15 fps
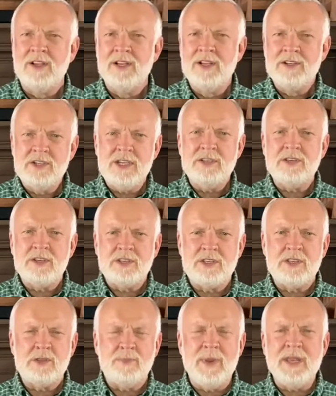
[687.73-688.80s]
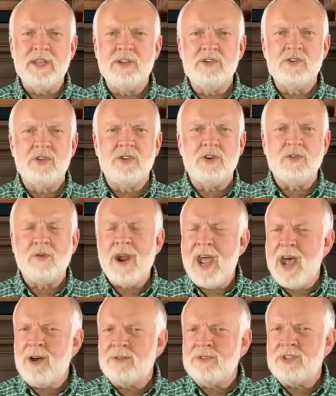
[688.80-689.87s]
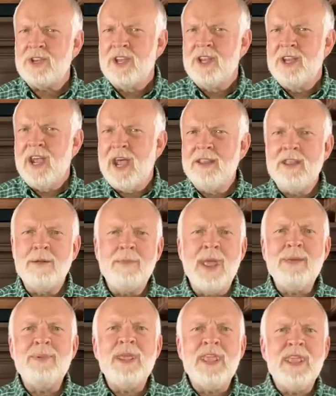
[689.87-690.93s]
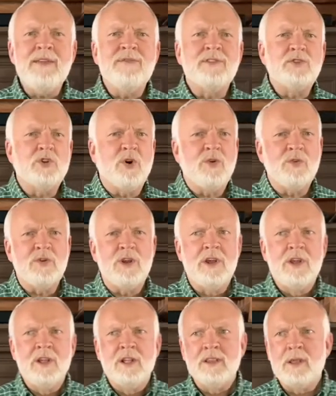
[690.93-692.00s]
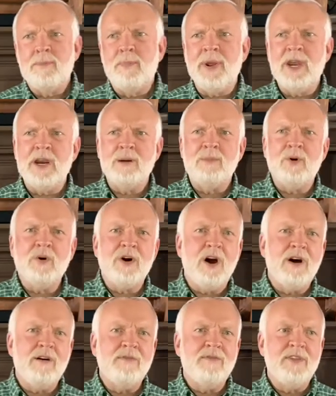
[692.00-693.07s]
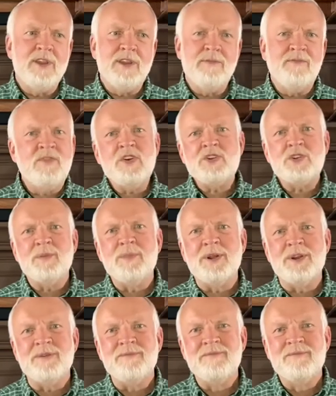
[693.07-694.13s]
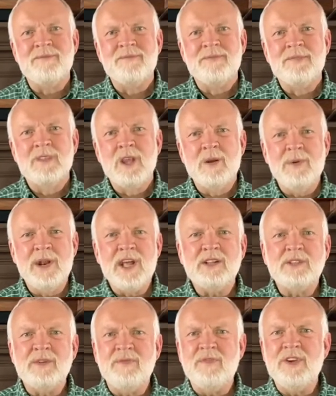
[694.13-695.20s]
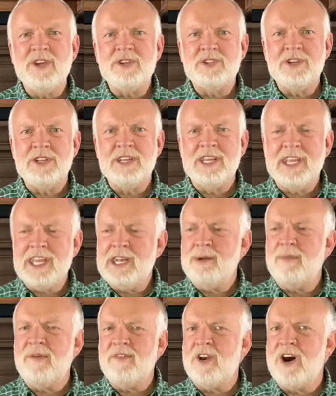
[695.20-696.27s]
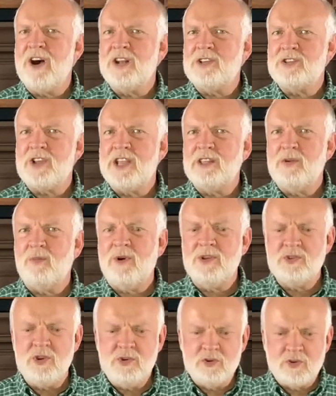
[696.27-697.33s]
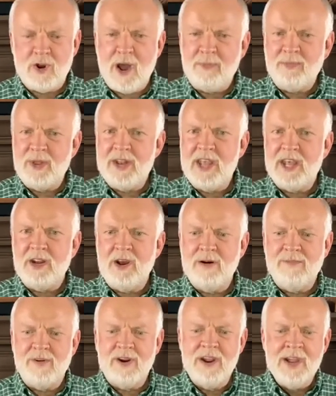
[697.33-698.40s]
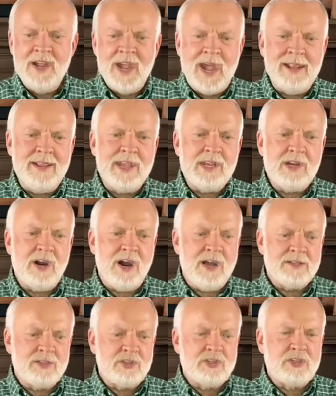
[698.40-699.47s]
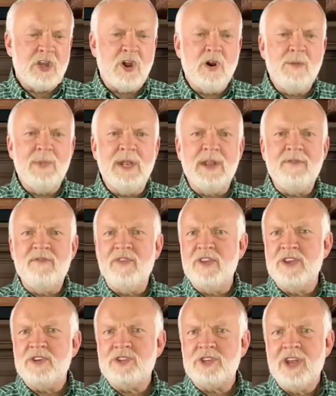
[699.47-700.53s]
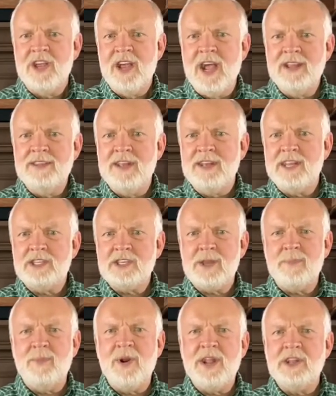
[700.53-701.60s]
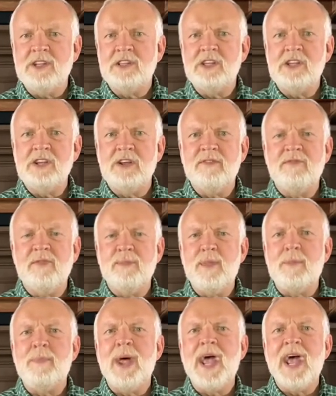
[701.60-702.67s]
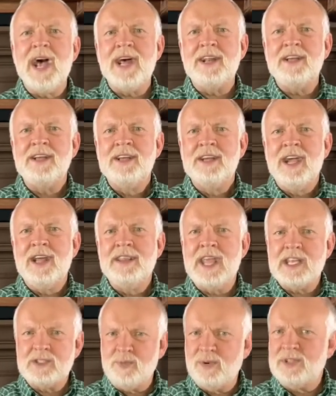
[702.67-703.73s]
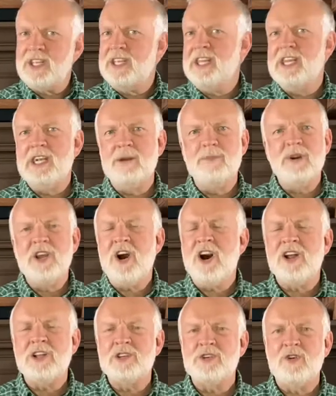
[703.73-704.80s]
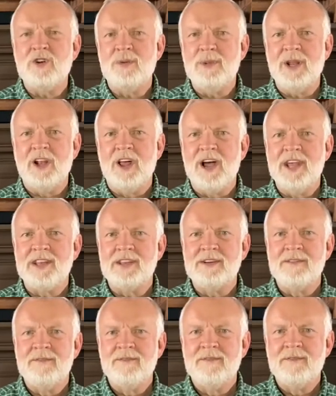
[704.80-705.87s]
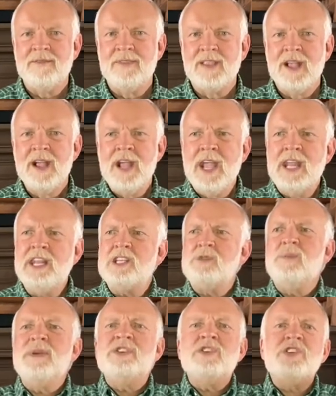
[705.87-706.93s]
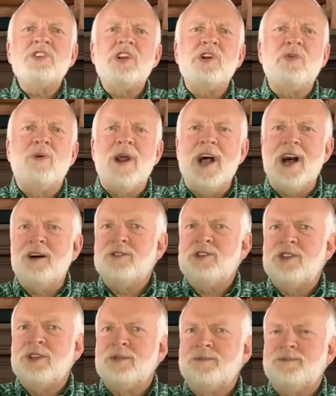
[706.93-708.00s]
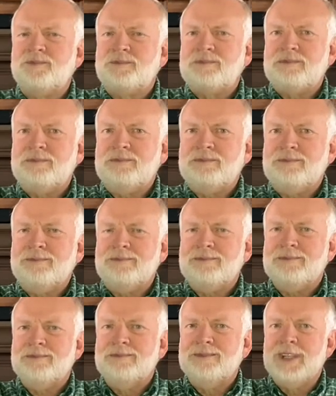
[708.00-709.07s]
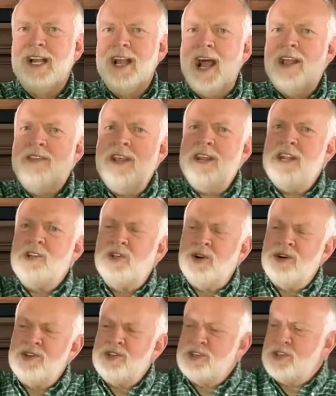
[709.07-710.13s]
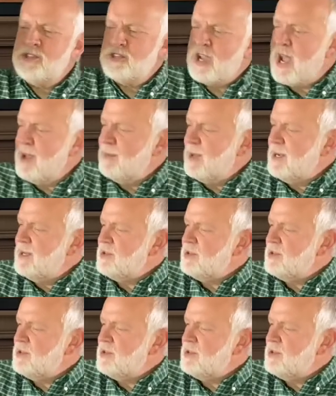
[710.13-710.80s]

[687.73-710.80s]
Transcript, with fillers: Jesus is speaking to the crowds. And then maybe he even told the parable of the fishermen who went out to fish. And the kingdom of God is like the ones who dropped the net over and they caught so many fish and then they separated the good from the bad. And that's what the kingdom of God is going to be like. He dismisses the crowds and then he turns to Simon and